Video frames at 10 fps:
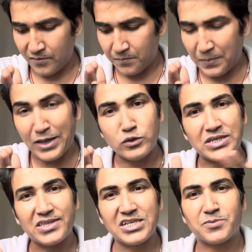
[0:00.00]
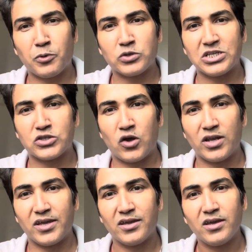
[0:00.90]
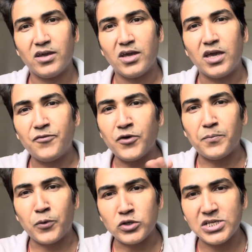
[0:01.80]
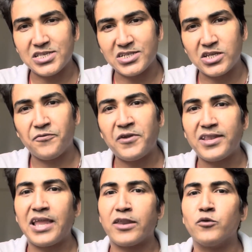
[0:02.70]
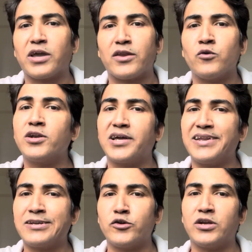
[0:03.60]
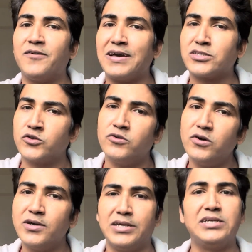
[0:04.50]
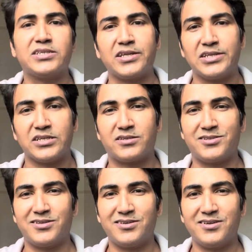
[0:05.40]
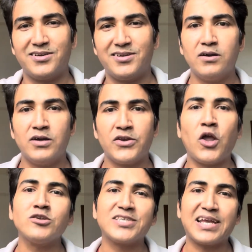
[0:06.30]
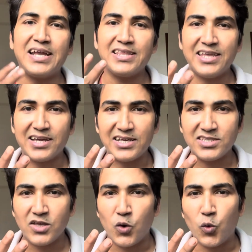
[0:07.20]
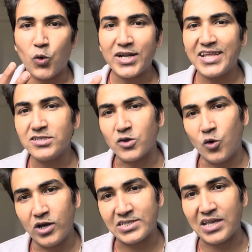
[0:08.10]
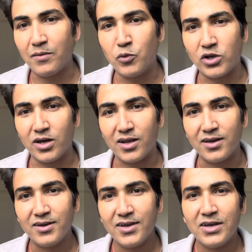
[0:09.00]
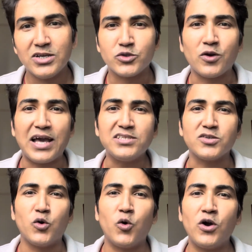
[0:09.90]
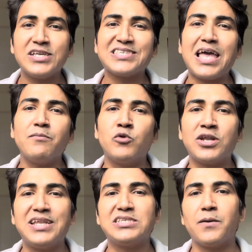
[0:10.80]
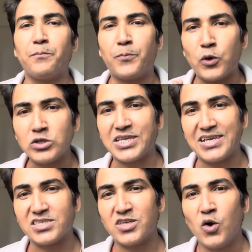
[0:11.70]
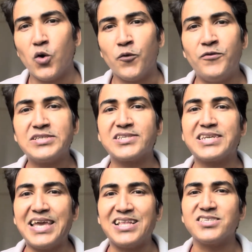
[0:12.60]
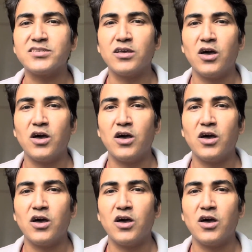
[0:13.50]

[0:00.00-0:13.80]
by using this process only if your process is different then you cannot connect your device to internet now second thing is what is OSI model? So guys OSI model is a process which tells